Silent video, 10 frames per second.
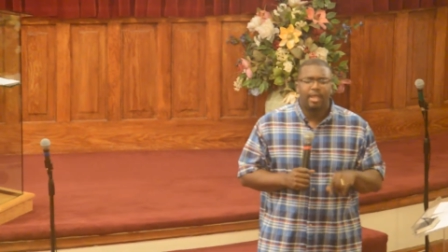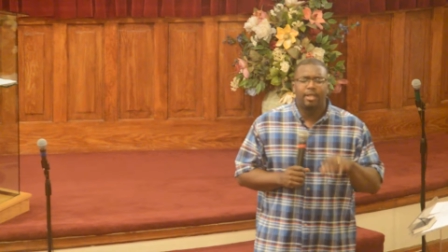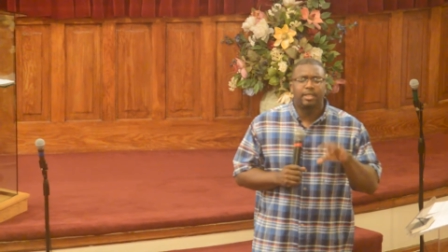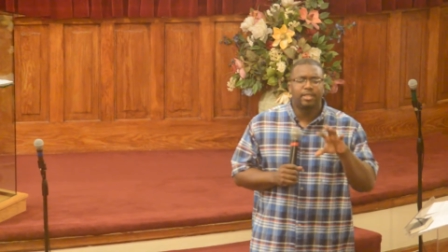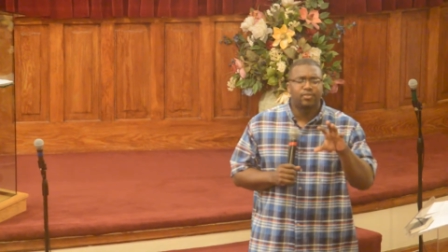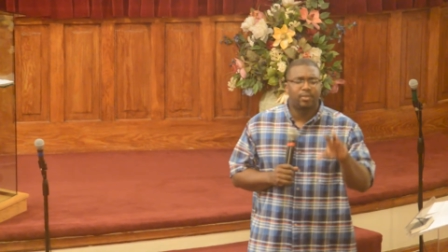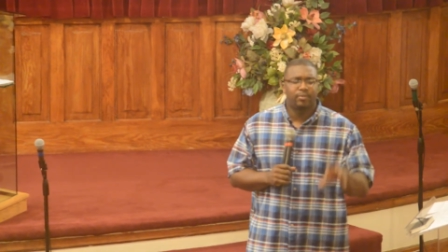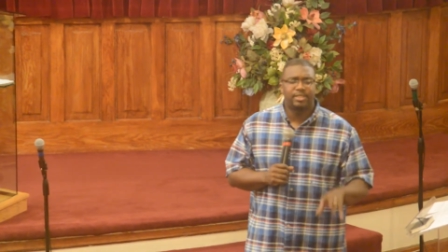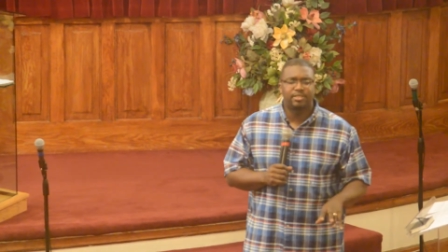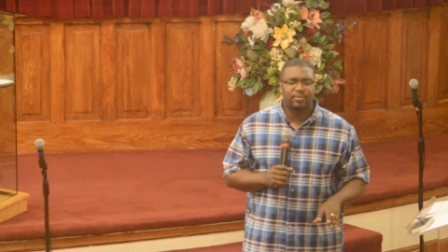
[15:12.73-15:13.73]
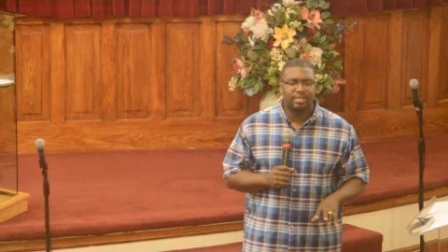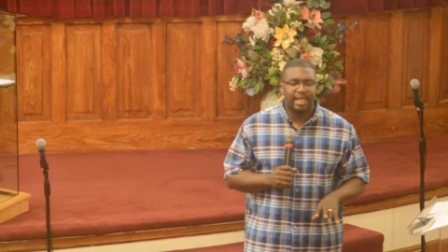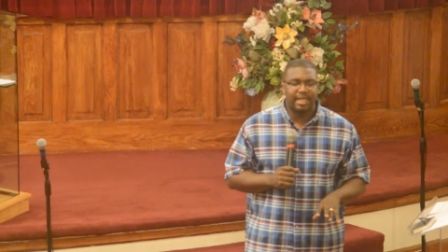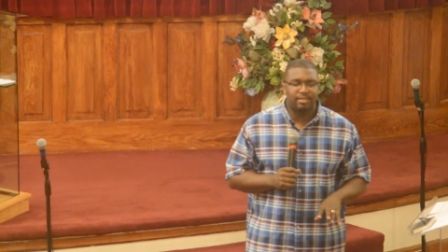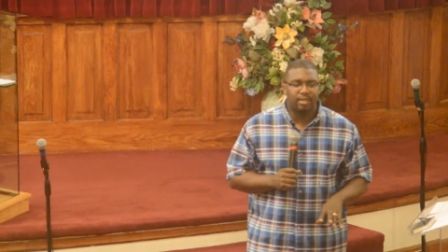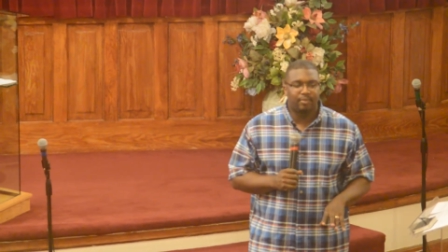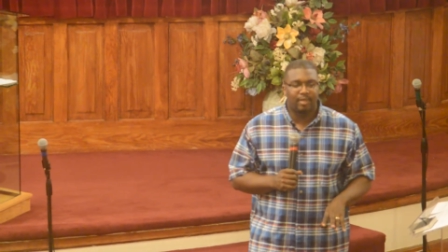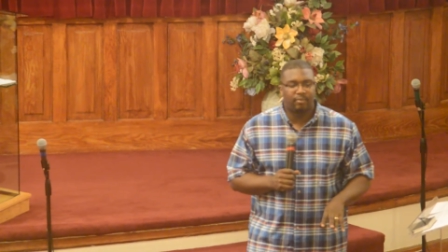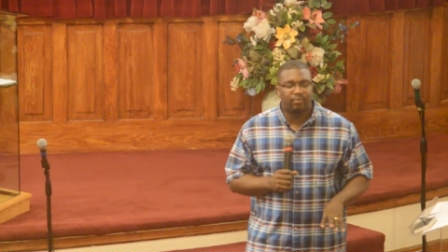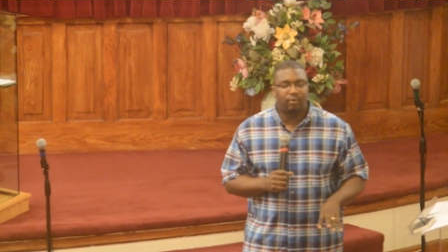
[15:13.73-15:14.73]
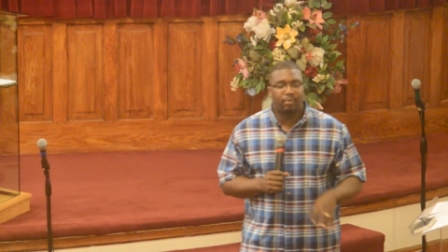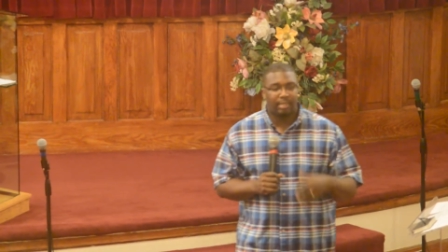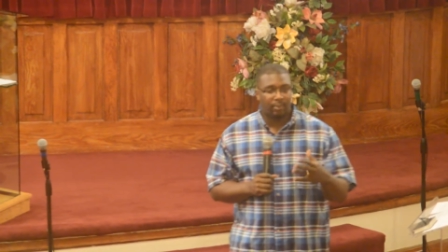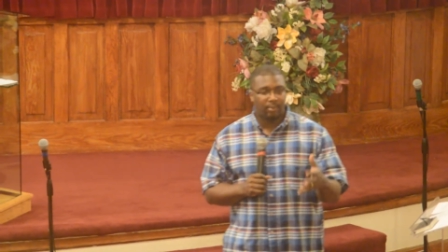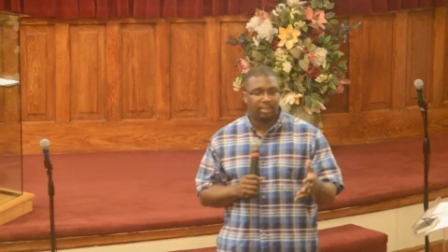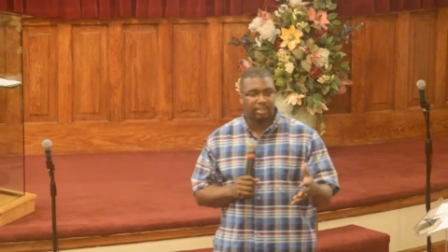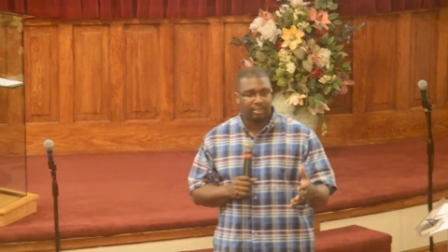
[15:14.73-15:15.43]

And here's one of the reasons, which I hadn't talked about before, but I want to uh,